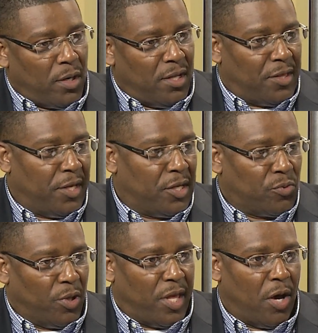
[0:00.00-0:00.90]
of the things
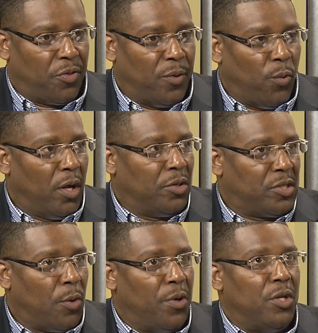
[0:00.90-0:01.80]
with health and wellness
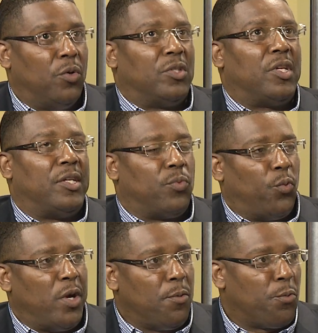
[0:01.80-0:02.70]
that we do is
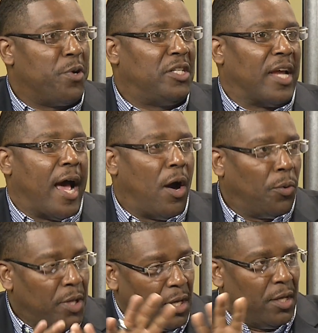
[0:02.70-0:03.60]
we reach out
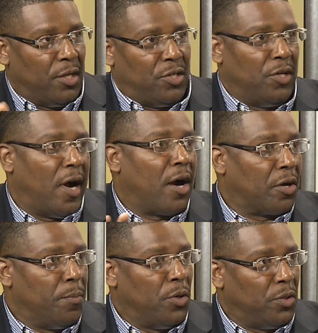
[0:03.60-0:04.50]
into our
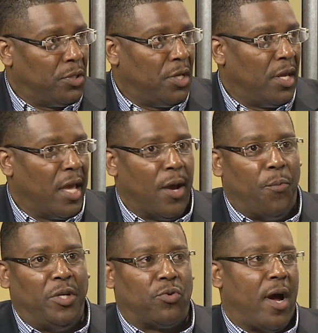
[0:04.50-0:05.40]
community, and
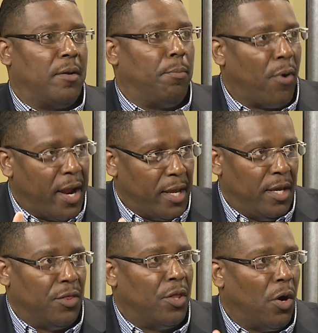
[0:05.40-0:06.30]
we try to bring
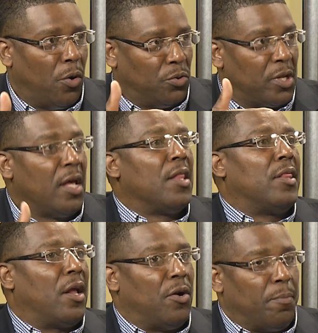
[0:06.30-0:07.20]
in those
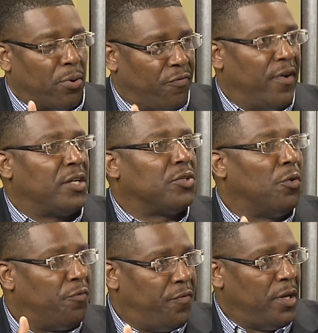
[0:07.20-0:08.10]
that are in professional
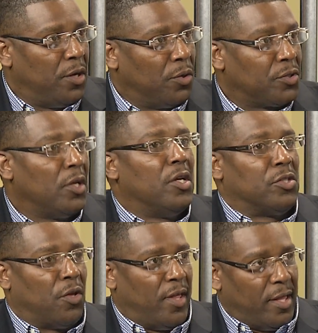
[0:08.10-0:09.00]
fields
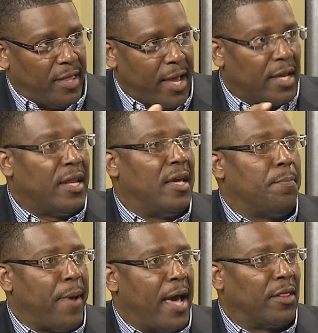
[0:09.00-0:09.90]
so that they can
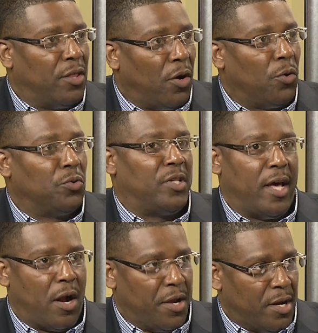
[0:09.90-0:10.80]
impact those that
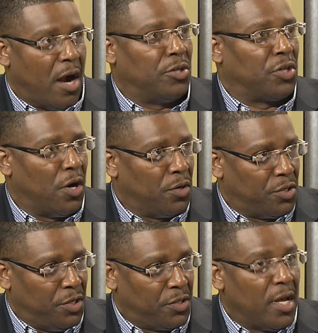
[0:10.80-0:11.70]
are in our
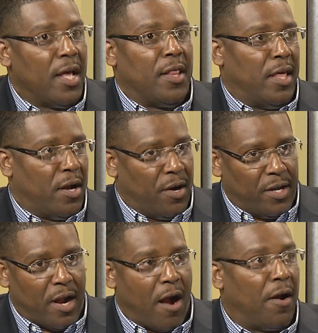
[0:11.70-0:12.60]
churches, that are
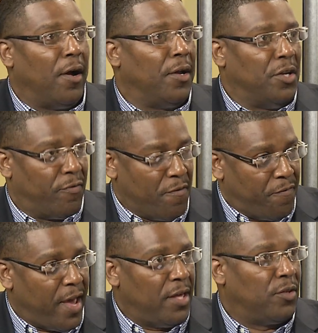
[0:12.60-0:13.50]
in our different
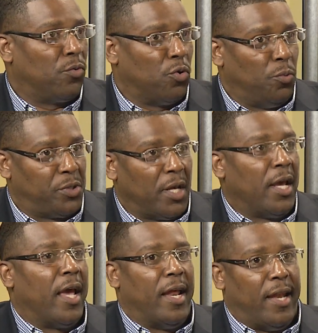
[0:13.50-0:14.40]
faith groups,
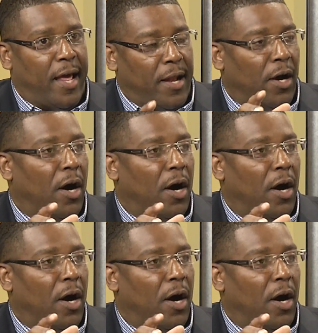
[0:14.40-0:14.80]
and that